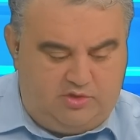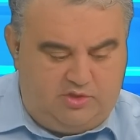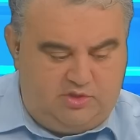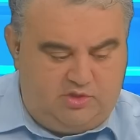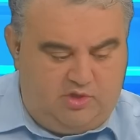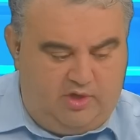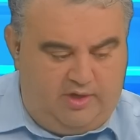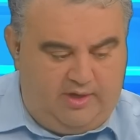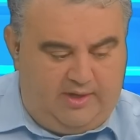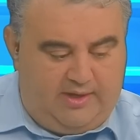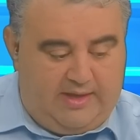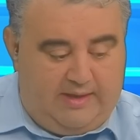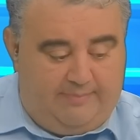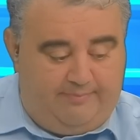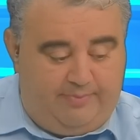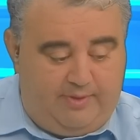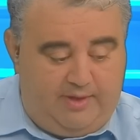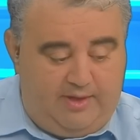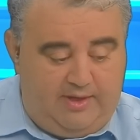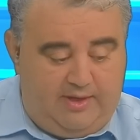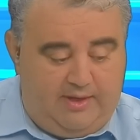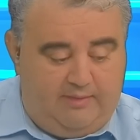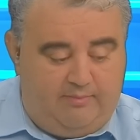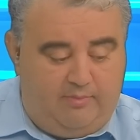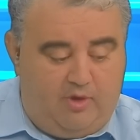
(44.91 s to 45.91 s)
has got a couple
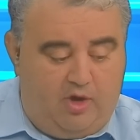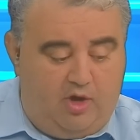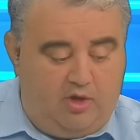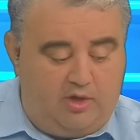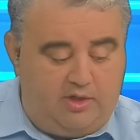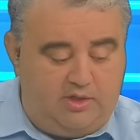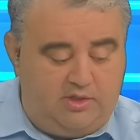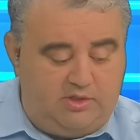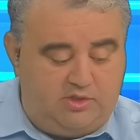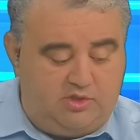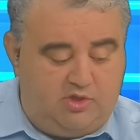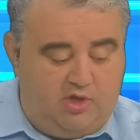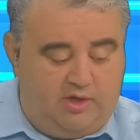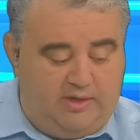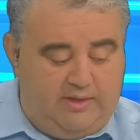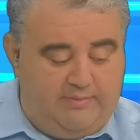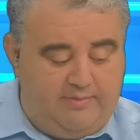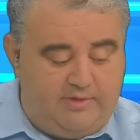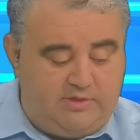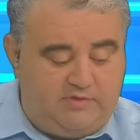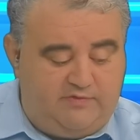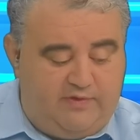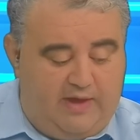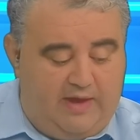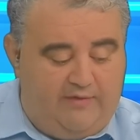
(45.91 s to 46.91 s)
in here. Market has got him
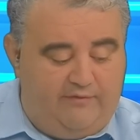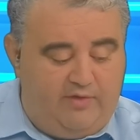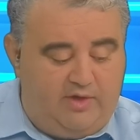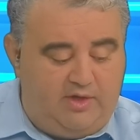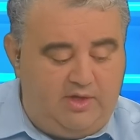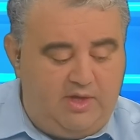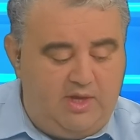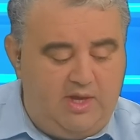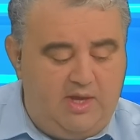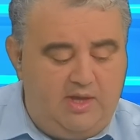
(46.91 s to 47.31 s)
as favourite.